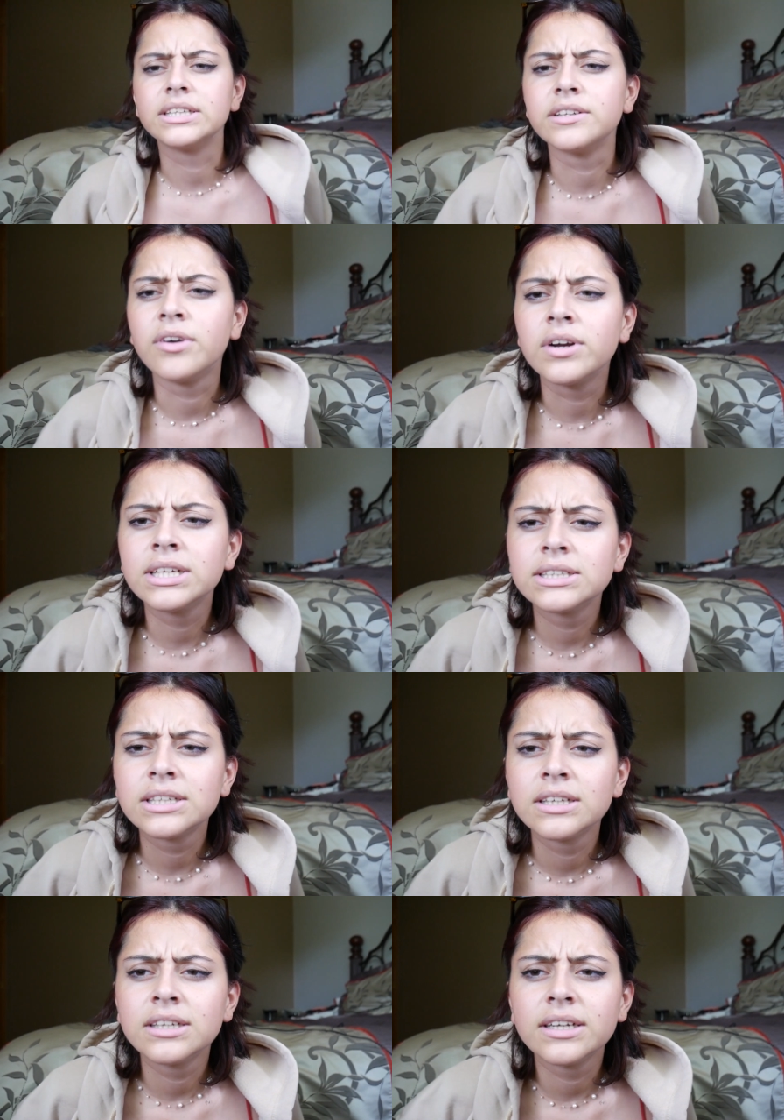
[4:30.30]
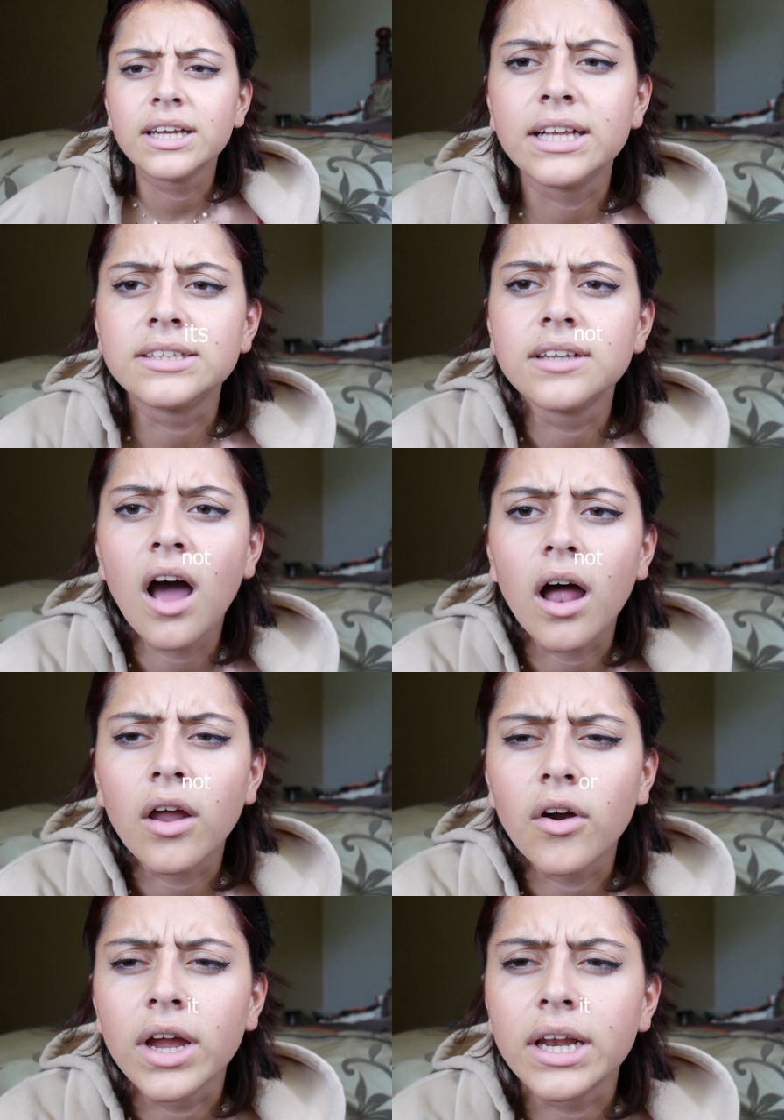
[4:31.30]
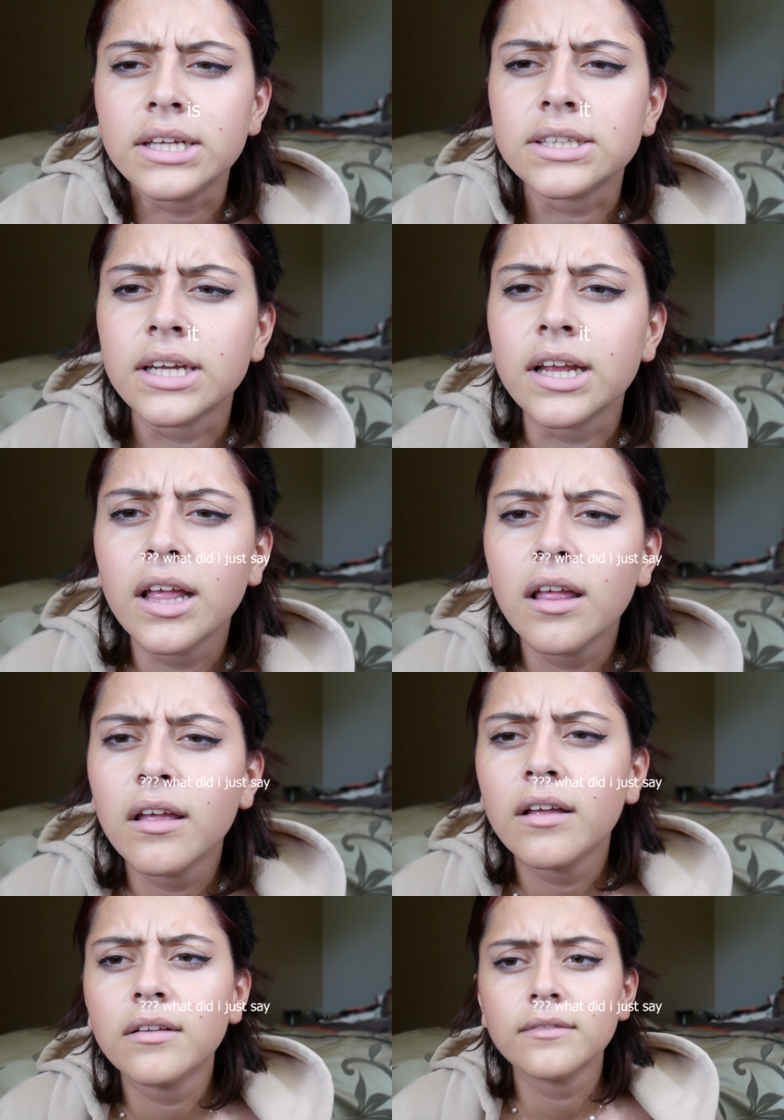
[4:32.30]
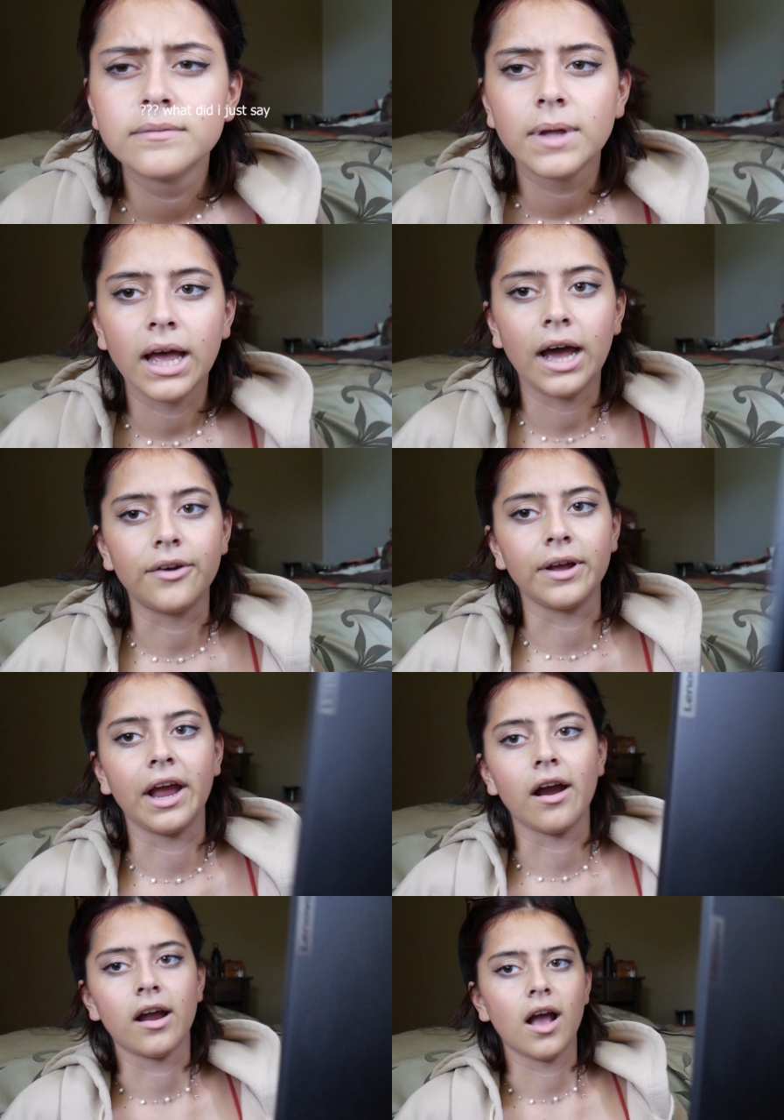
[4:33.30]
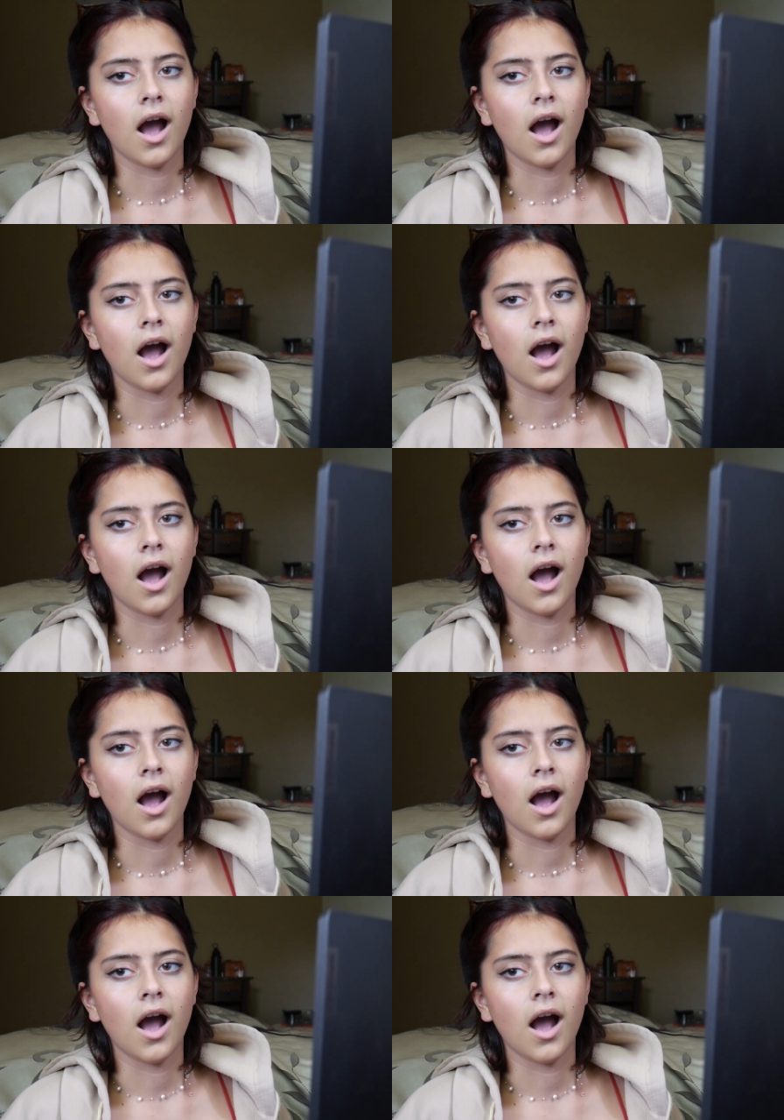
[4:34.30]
Is it focused? It's not, or it is it? I don't care.